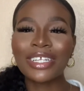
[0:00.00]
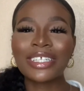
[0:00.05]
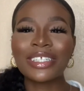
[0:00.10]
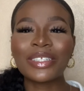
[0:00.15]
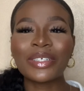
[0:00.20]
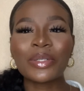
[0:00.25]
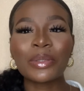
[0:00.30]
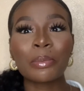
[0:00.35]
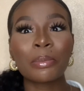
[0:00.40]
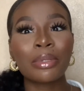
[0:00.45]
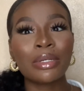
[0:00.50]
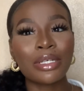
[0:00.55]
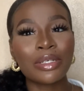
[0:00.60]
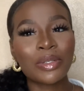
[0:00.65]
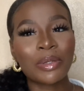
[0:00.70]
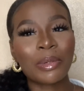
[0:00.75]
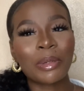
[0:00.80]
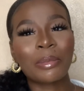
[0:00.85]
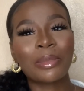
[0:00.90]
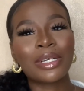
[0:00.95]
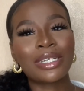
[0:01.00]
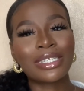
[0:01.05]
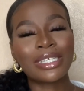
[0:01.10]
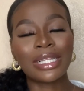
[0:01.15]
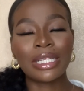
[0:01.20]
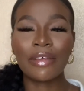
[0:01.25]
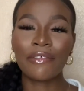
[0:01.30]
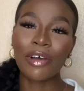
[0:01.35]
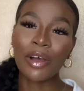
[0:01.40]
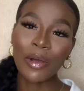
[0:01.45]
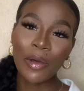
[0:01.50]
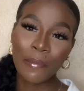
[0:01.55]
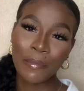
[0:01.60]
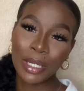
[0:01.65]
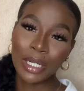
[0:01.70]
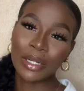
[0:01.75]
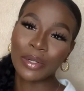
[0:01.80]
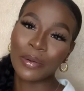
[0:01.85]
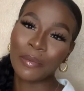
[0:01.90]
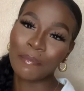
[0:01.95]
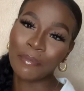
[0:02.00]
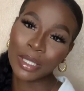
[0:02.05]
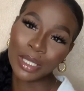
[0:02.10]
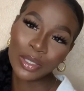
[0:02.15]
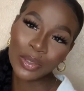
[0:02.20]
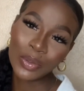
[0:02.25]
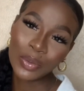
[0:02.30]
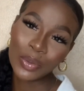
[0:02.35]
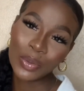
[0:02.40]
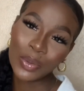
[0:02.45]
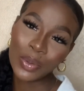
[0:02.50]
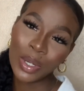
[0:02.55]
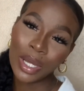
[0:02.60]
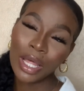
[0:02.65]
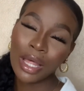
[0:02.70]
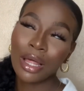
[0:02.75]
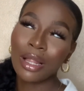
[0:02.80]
the look, please remember to leave a comment down below,